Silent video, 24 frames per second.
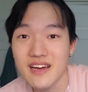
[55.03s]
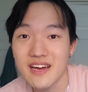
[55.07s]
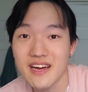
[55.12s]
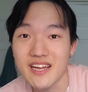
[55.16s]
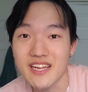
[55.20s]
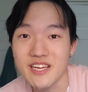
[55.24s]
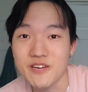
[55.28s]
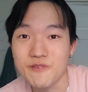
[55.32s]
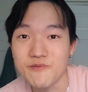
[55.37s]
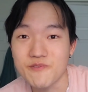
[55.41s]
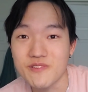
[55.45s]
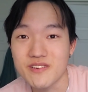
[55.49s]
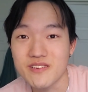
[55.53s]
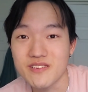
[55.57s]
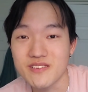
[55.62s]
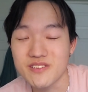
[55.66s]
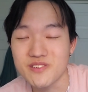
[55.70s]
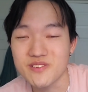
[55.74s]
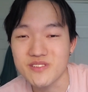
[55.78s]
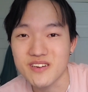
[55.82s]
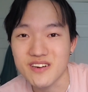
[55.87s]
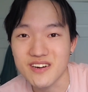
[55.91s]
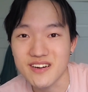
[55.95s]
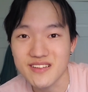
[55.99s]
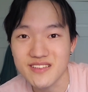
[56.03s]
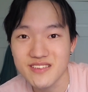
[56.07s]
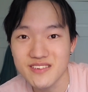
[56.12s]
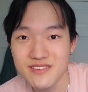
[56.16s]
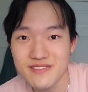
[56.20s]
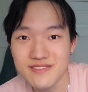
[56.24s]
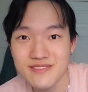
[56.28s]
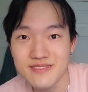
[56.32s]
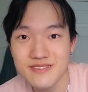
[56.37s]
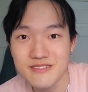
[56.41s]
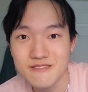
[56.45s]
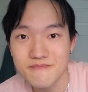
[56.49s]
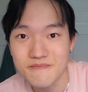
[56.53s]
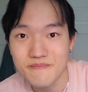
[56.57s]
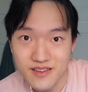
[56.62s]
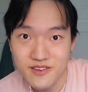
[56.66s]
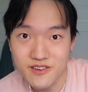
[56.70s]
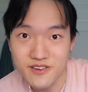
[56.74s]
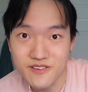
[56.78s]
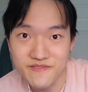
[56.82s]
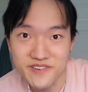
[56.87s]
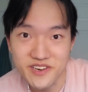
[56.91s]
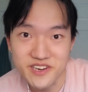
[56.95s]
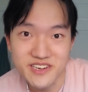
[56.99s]
anyone you talk to.
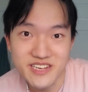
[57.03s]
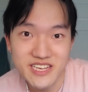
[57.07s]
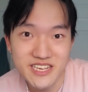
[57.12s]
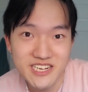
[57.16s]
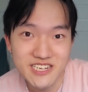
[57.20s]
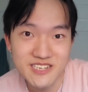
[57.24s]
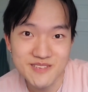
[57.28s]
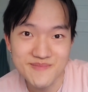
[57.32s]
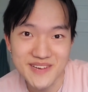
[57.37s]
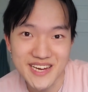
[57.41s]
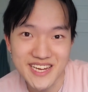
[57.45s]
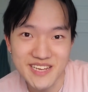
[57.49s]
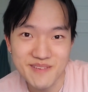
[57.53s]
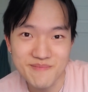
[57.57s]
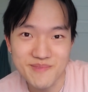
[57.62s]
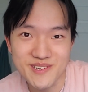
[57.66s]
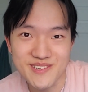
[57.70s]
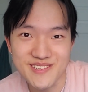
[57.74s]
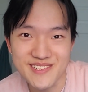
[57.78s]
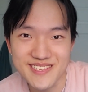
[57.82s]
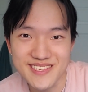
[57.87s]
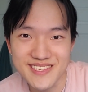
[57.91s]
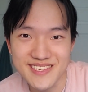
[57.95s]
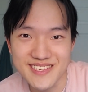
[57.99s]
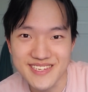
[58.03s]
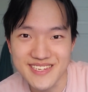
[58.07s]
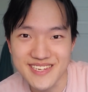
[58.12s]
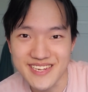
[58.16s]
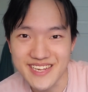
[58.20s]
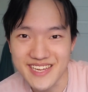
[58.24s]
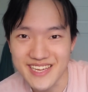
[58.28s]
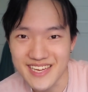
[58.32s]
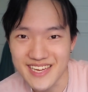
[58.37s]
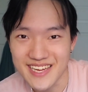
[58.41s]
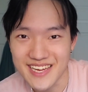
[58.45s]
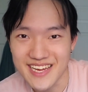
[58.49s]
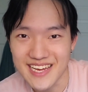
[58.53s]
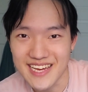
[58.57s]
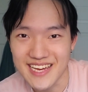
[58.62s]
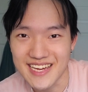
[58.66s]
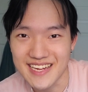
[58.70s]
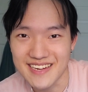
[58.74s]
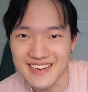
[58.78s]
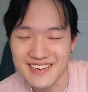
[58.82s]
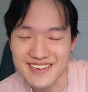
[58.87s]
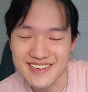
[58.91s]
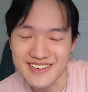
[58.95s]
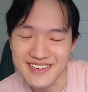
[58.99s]
You're a very charismatic person,
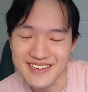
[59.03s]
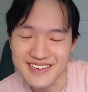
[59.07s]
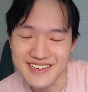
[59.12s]
and